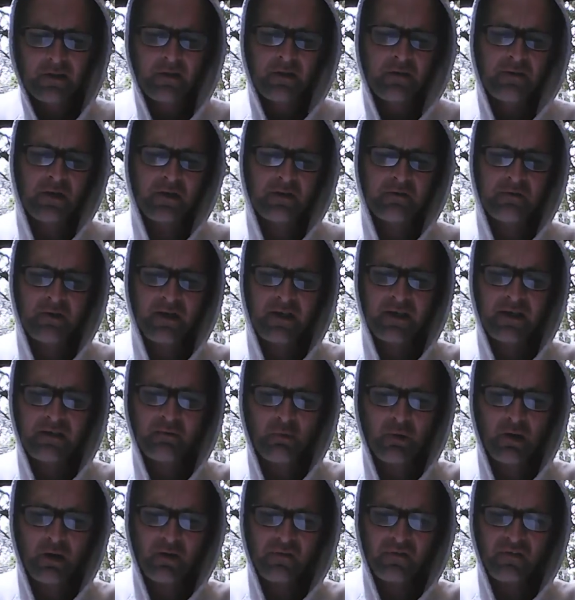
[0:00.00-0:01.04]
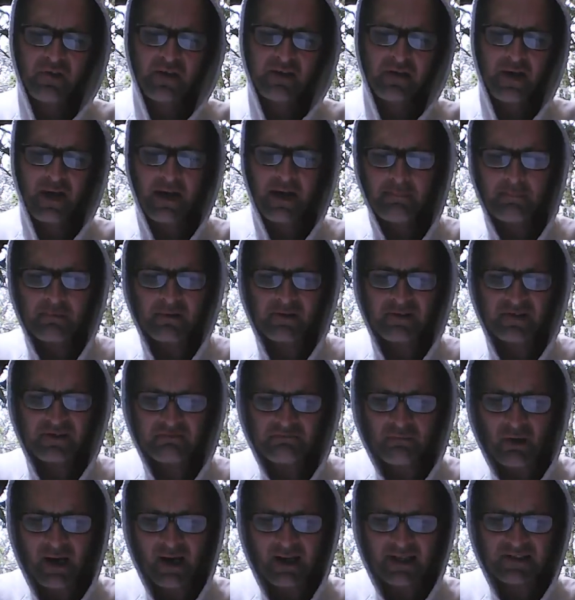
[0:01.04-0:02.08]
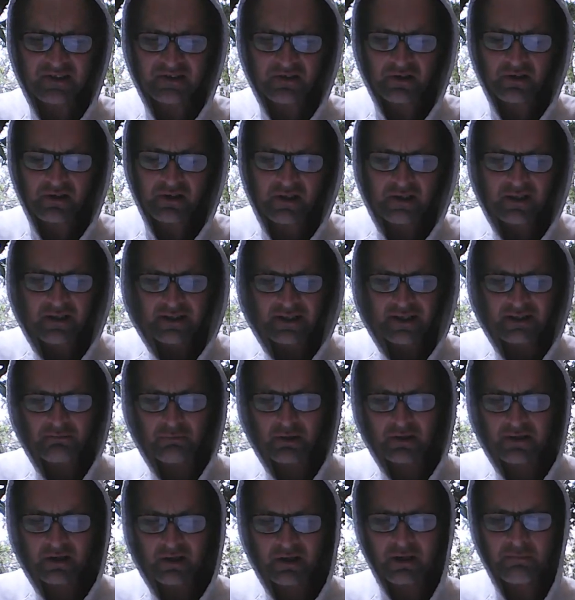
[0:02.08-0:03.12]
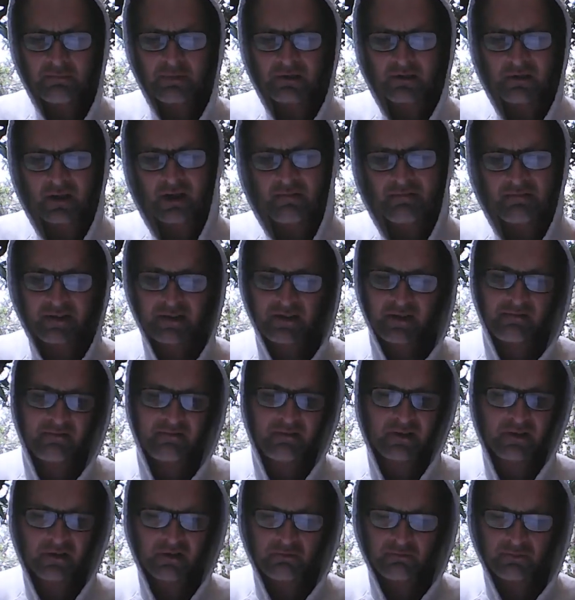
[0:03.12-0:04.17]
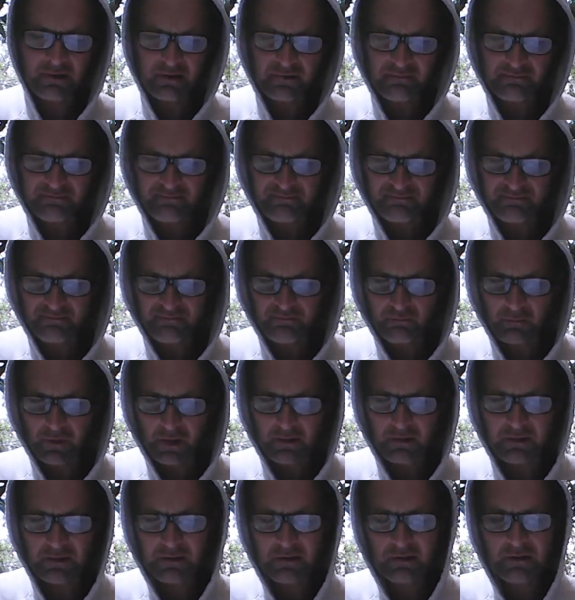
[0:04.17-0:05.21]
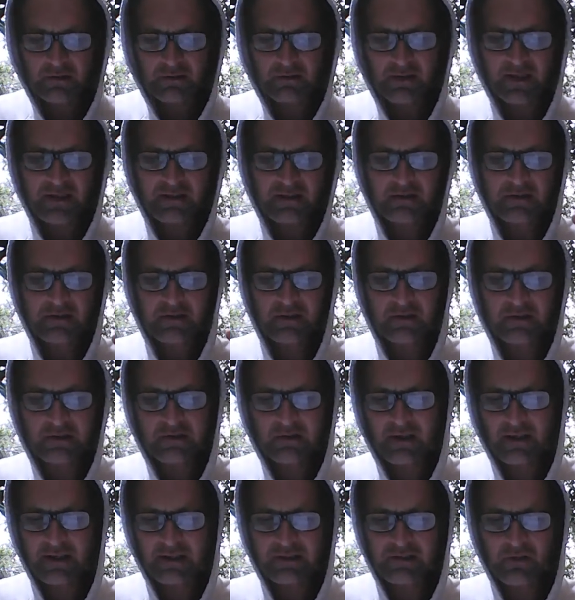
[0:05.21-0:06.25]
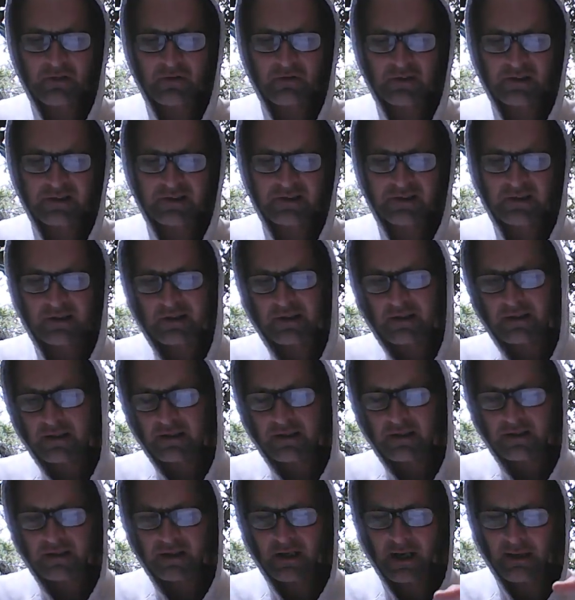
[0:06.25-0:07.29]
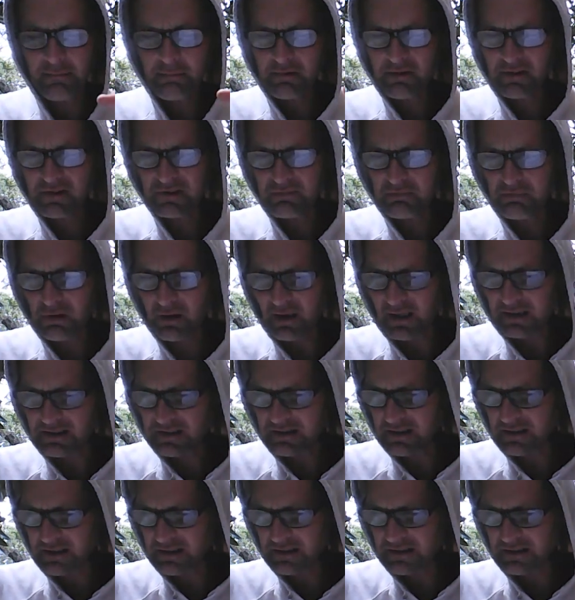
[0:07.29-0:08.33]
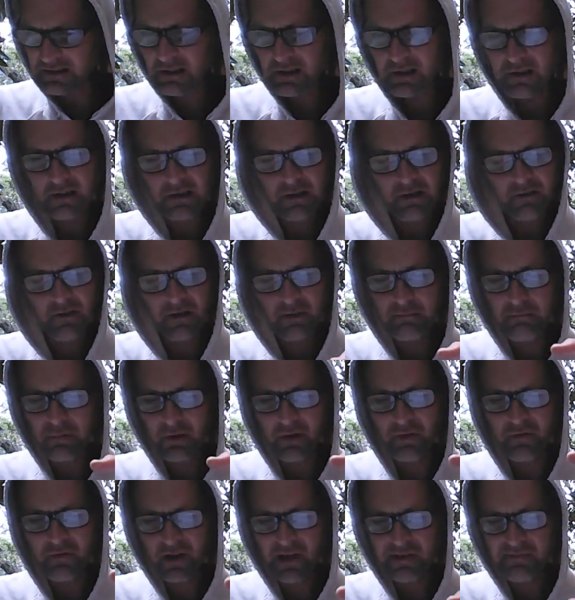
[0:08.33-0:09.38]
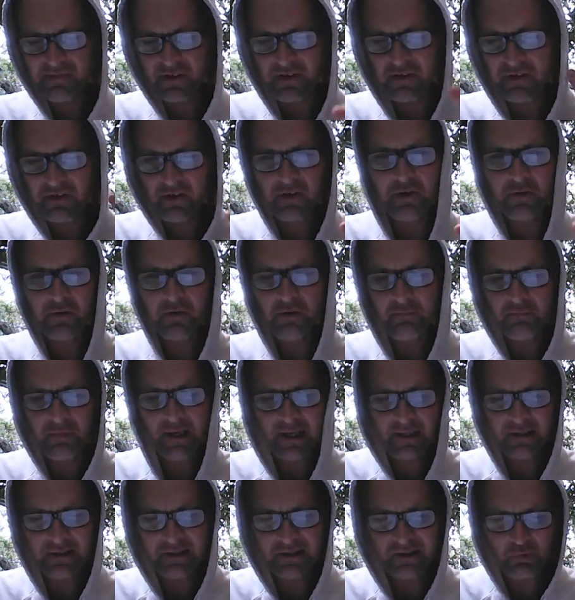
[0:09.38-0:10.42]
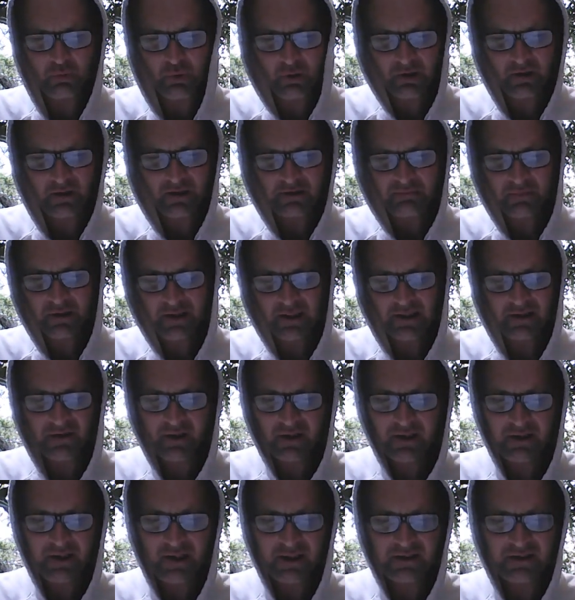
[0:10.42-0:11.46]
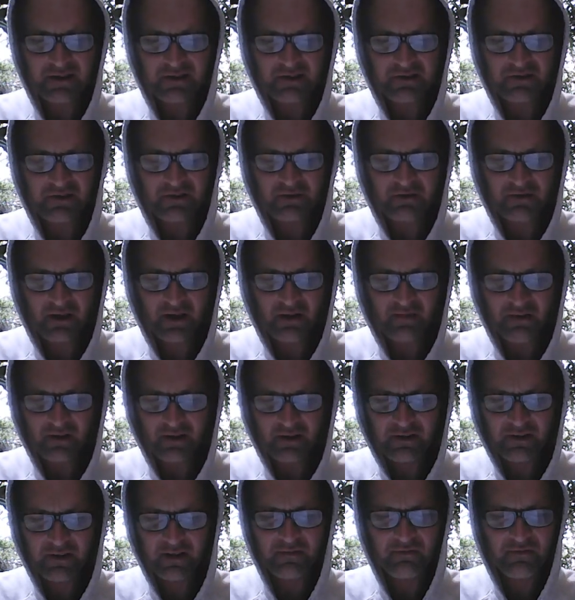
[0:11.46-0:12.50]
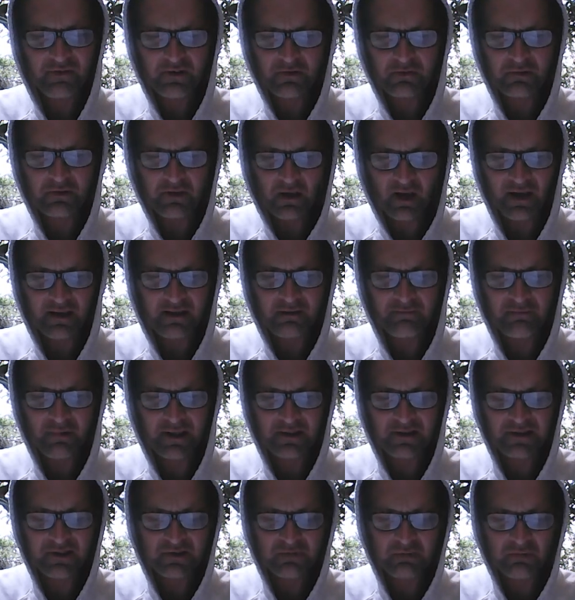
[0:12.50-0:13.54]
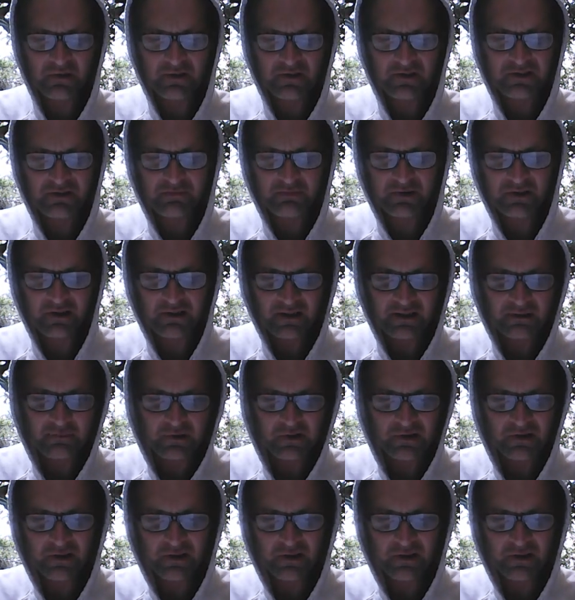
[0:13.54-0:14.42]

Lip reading: The greedy, wealthy, capitalist miser can become a loving, giving human. Like good landlords, capitalist bosses, they both have to do the maintenance work, man. They can't just do nothing. They have to do a lot of maintenance work sometimes.